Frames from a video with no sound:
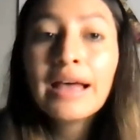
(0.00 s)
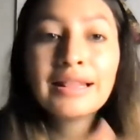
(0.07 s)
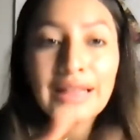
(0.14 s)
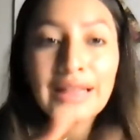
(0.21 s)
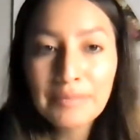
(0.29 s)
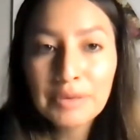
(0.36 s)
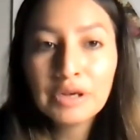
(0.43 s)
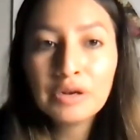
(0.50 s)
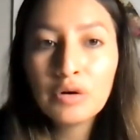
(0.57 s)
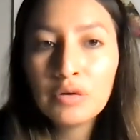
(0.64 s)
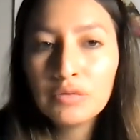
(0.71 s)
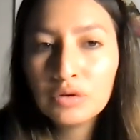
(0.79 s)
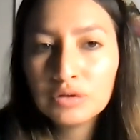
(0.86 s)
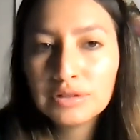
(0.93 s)
Let me
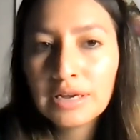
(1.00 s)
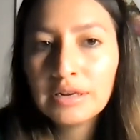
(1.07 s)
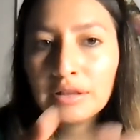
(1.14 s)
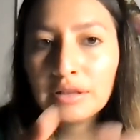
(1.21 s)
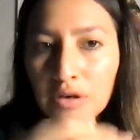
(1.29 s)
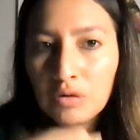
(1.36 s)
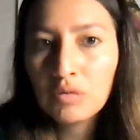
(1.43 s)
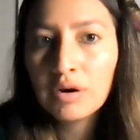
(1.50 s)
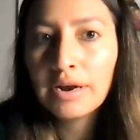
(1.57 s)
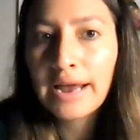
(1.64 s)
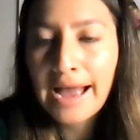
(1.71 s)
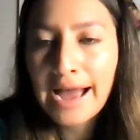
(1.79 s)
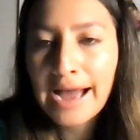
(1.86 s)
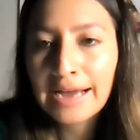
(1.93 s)
know if there's anything you want
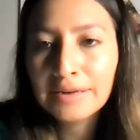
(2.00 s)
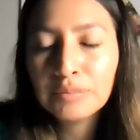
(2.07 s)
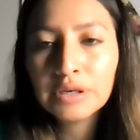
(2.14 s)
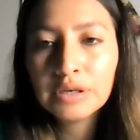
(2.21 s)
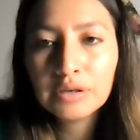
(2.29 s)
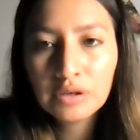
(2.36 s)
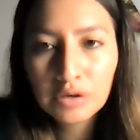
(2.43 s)
to add, but